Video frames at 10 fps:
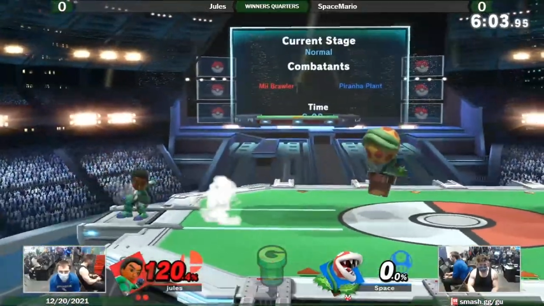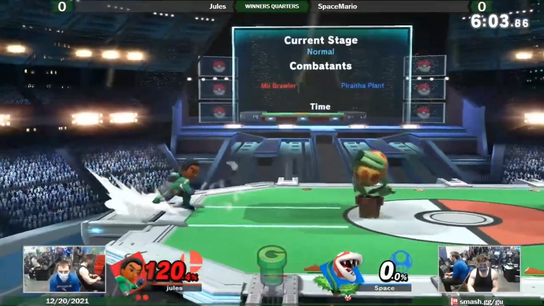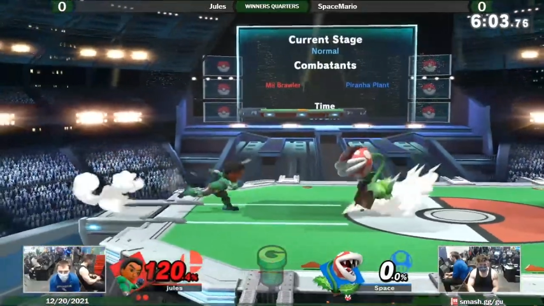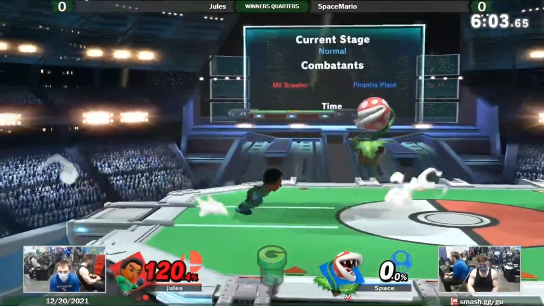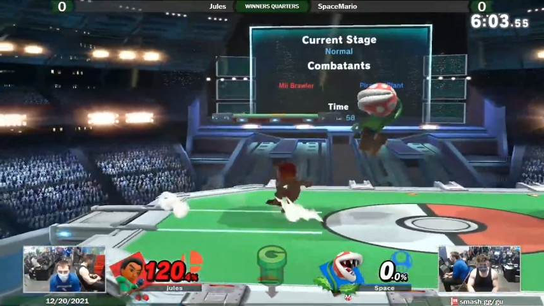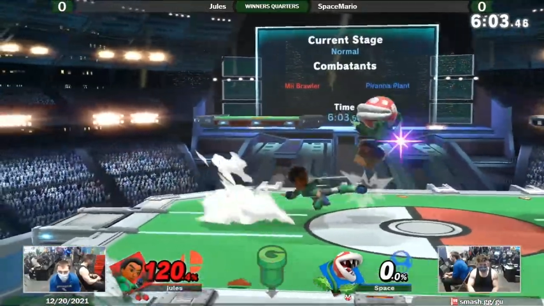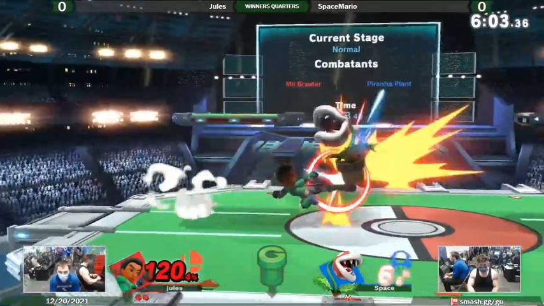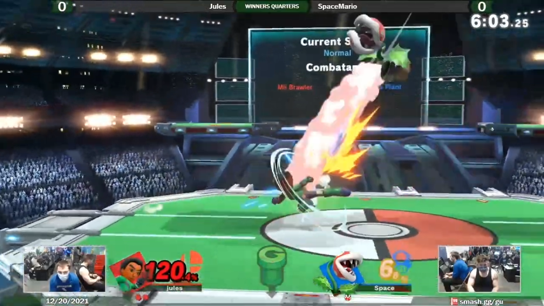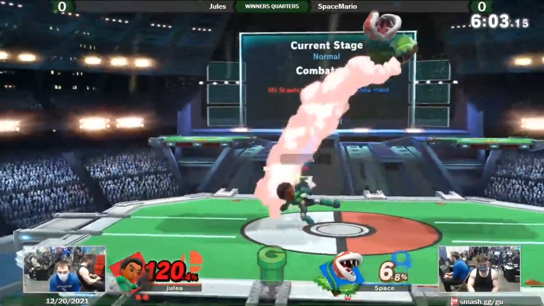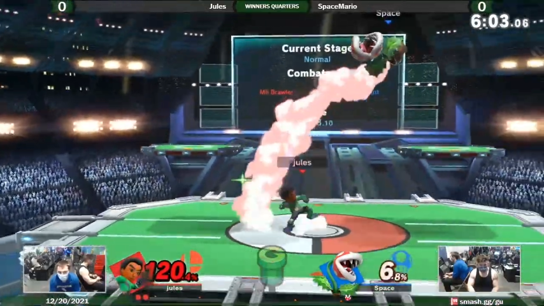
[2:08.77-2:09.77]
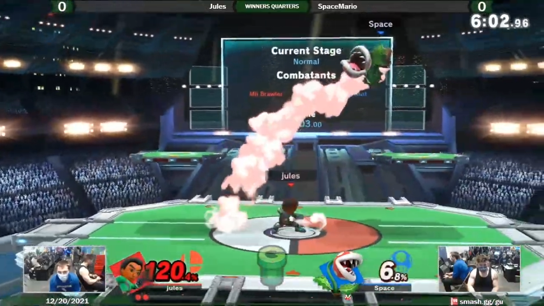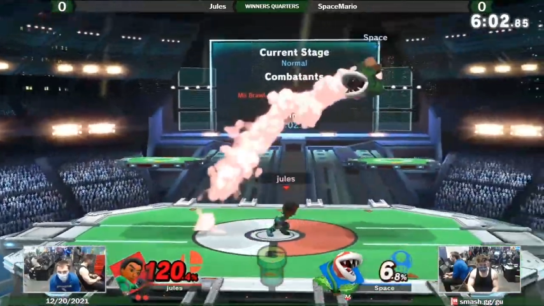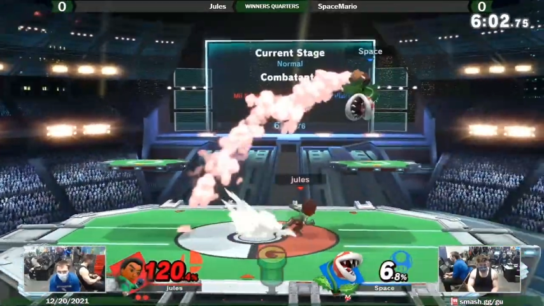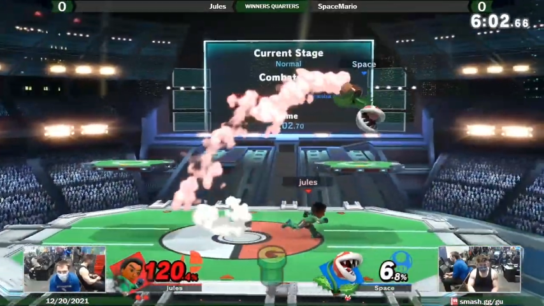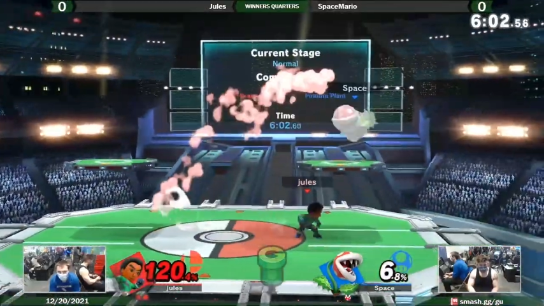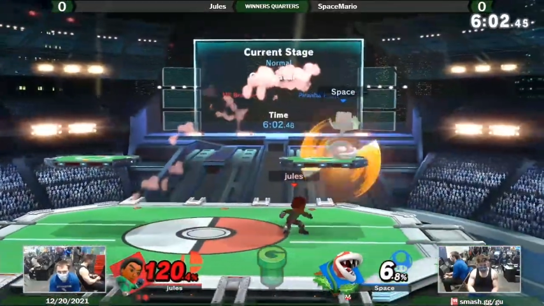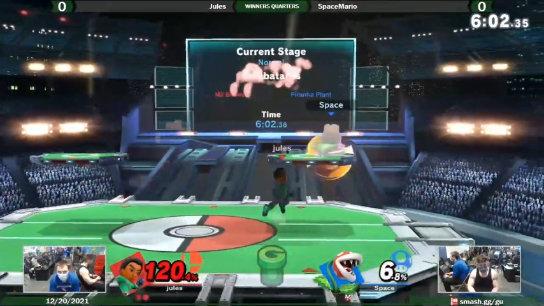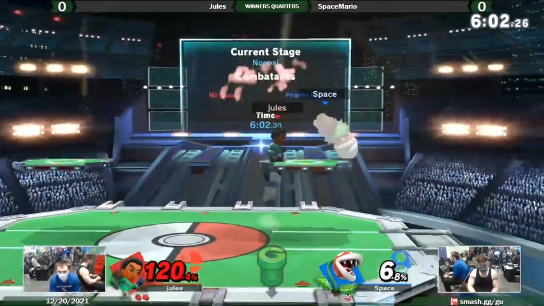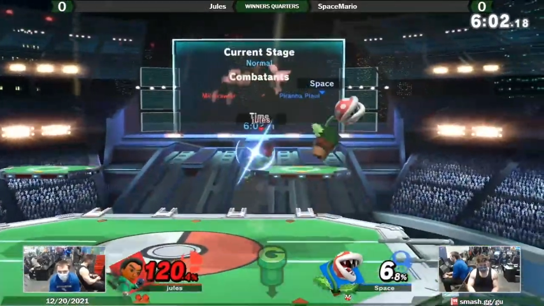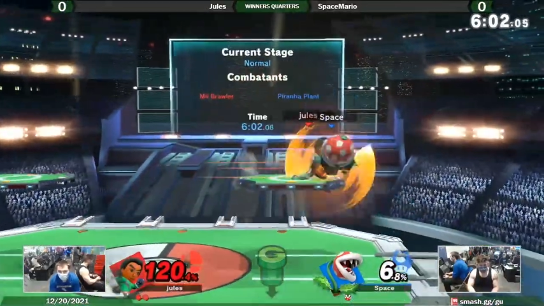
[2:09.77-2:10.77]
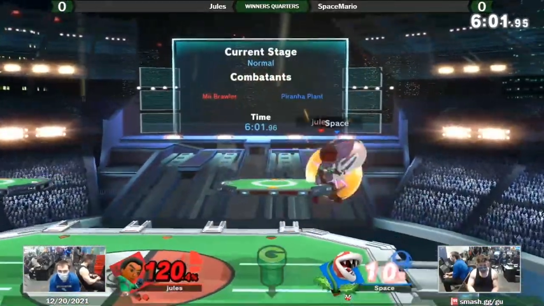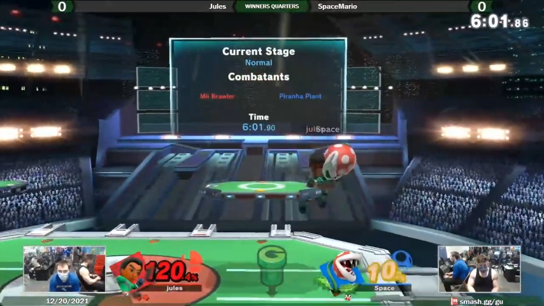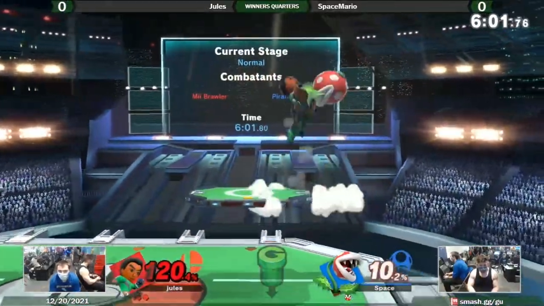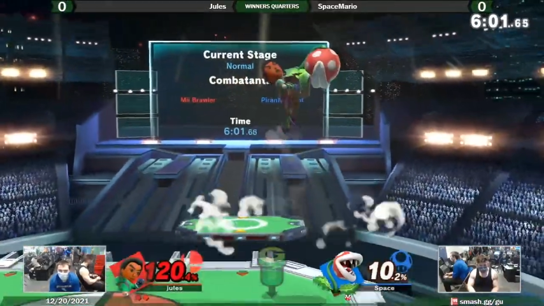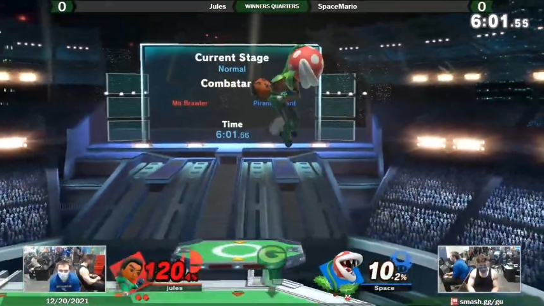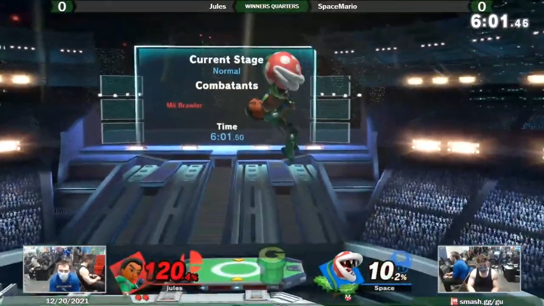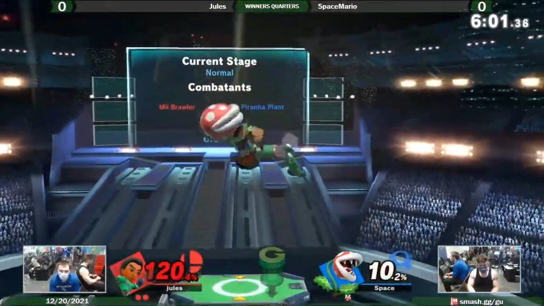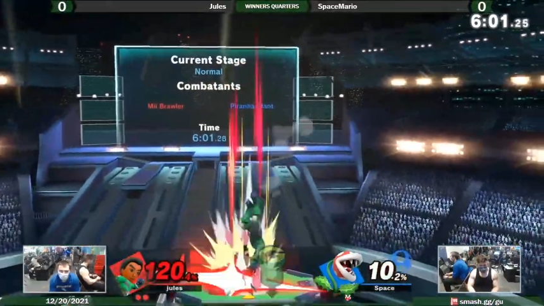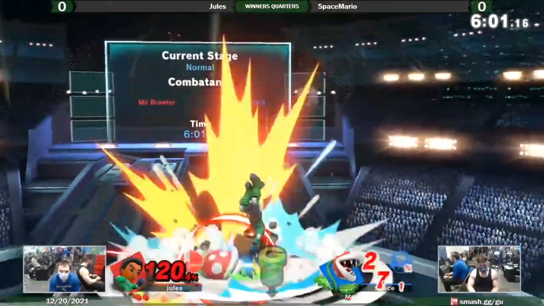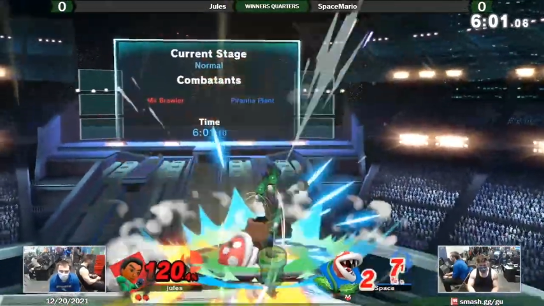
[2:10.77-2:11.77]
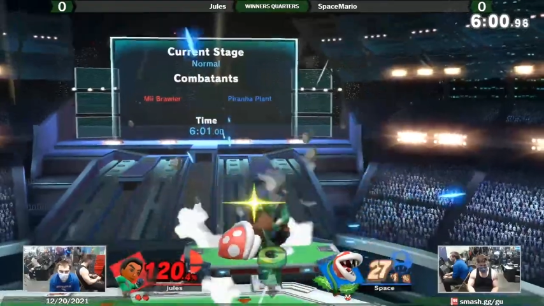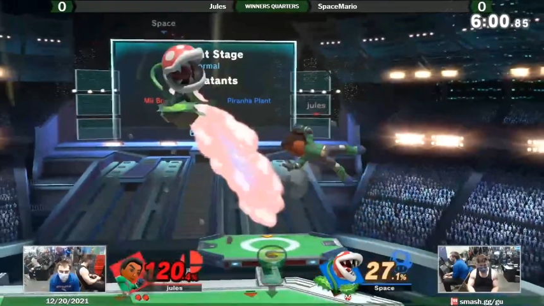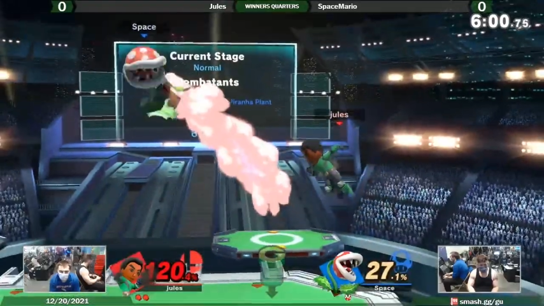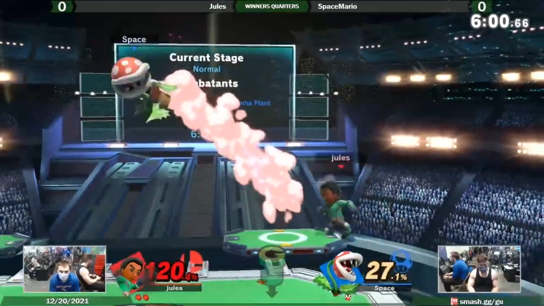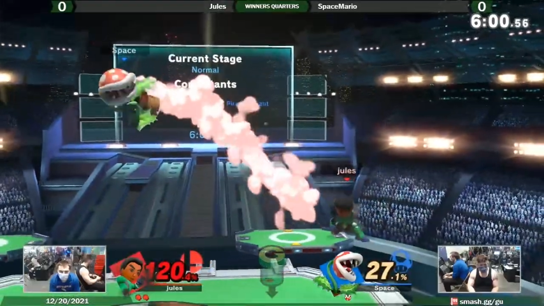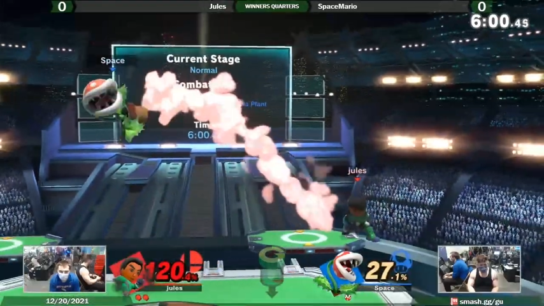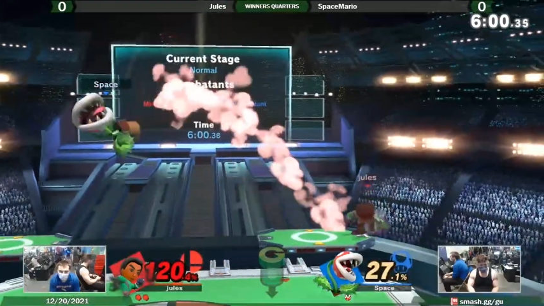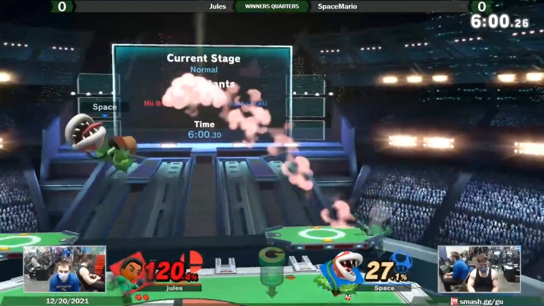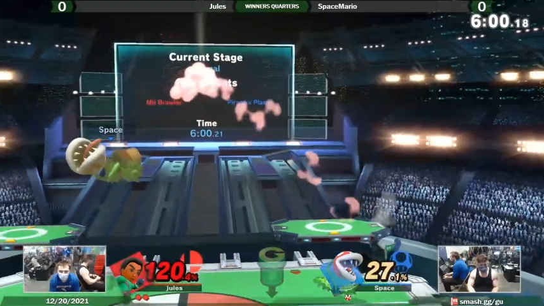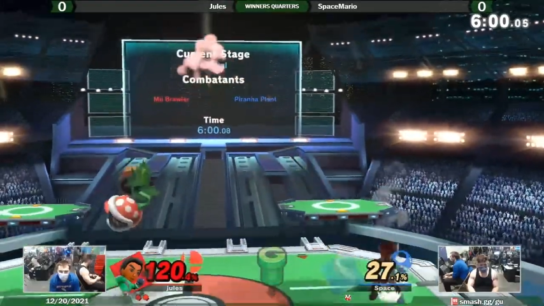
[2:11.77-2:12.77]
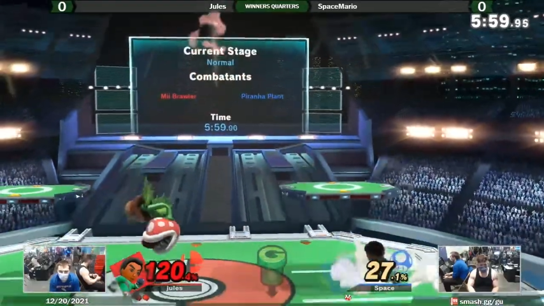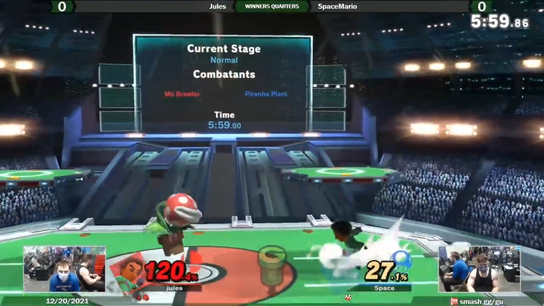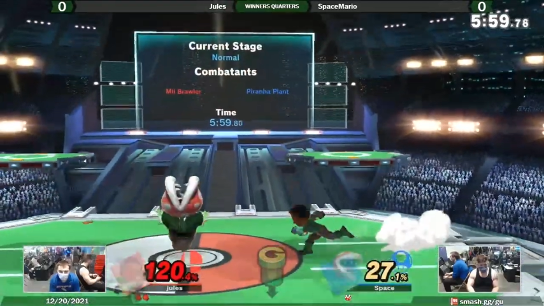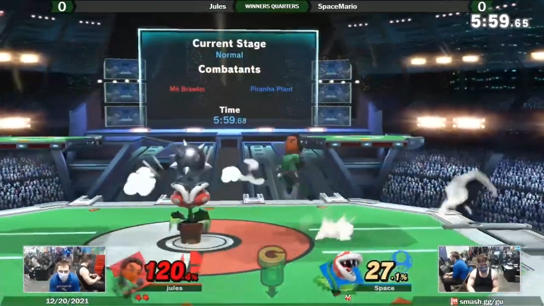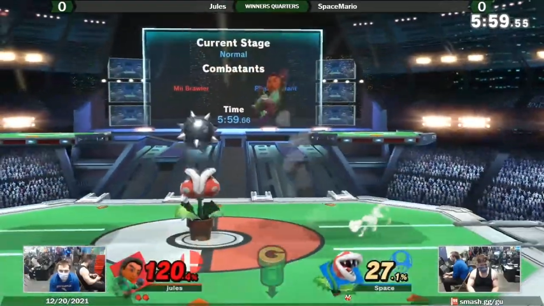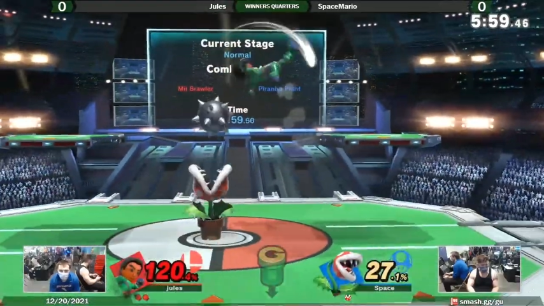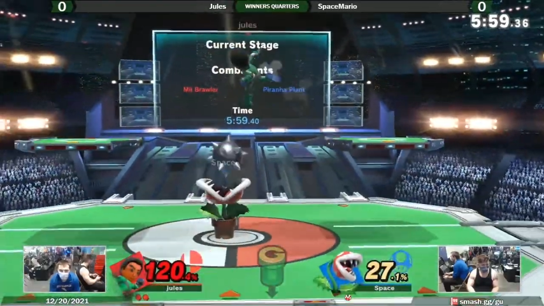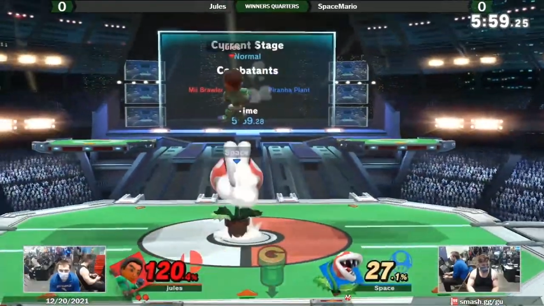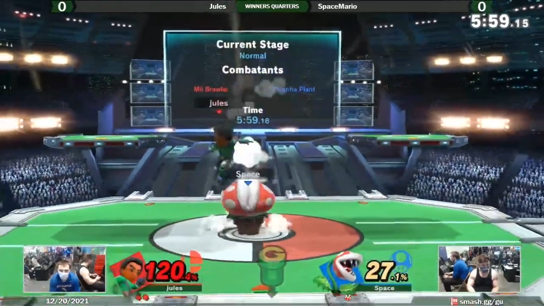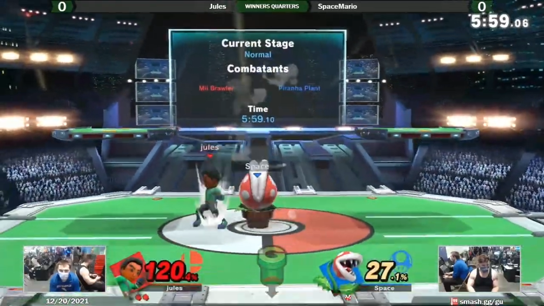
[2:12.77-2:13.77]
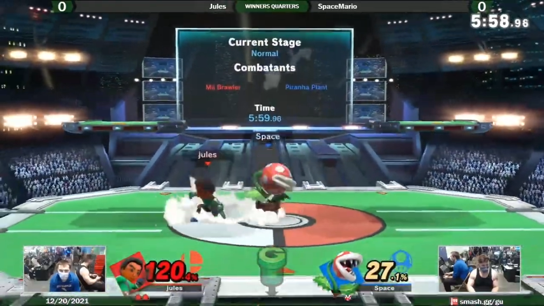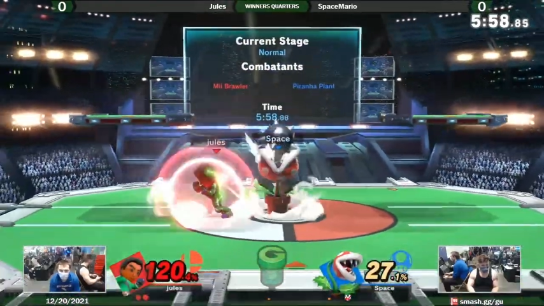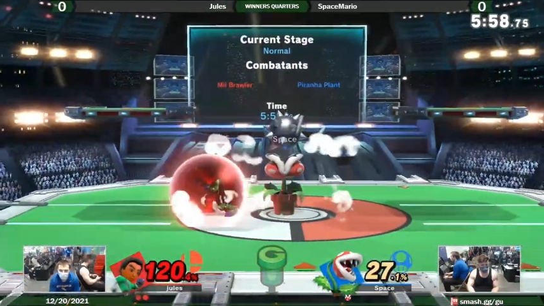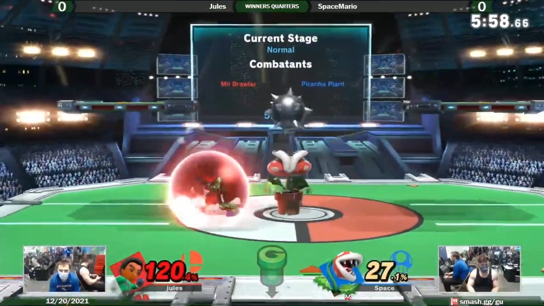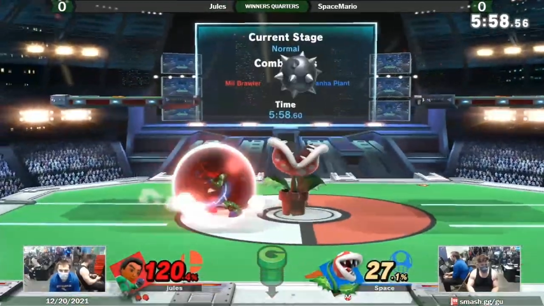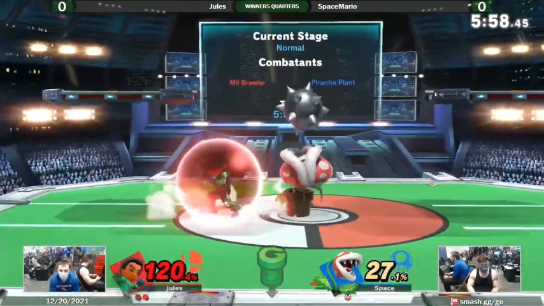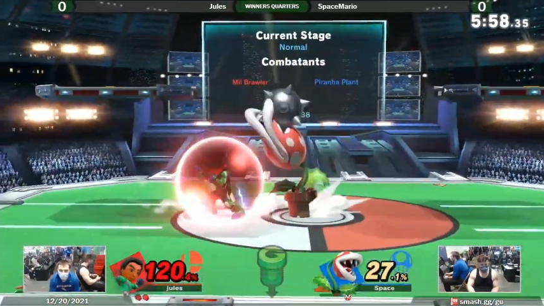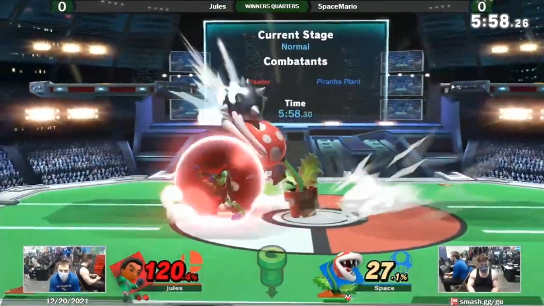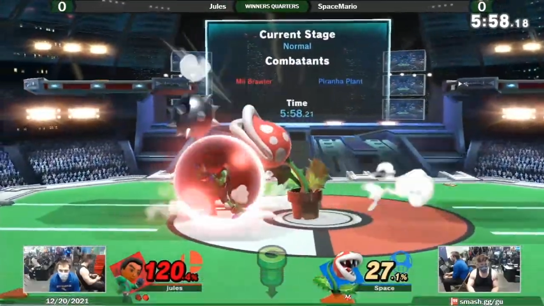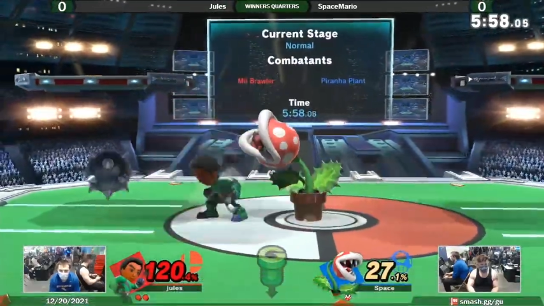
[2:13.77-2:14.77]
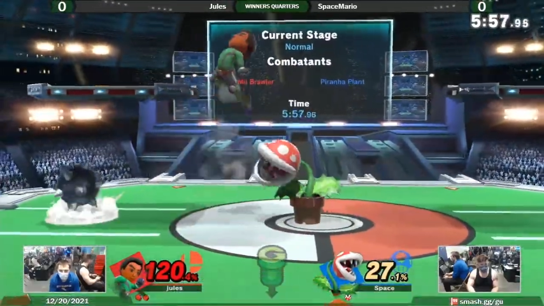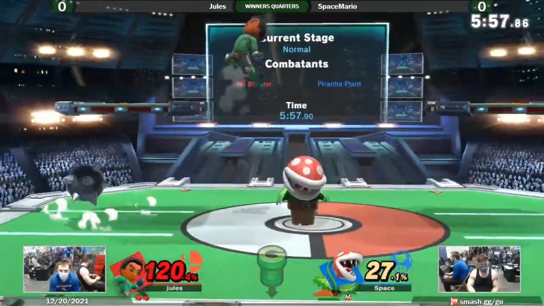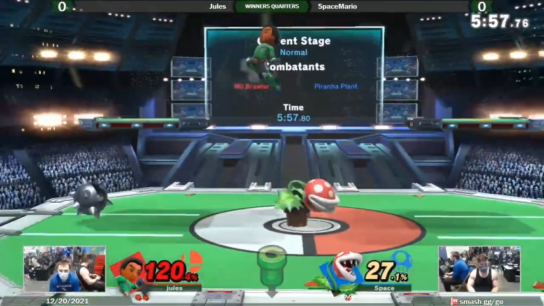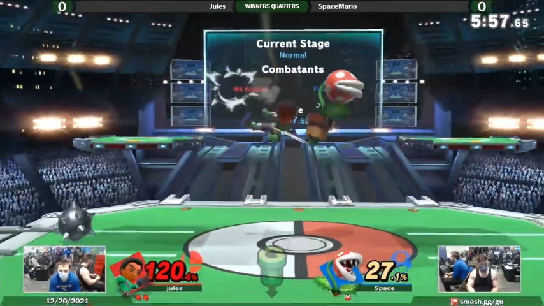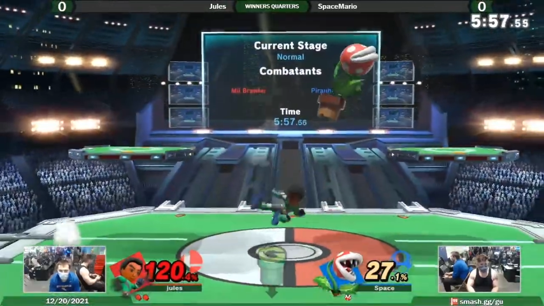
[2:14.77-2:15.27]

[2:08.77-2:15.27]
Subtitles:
No face is visible, so there are no lips to read.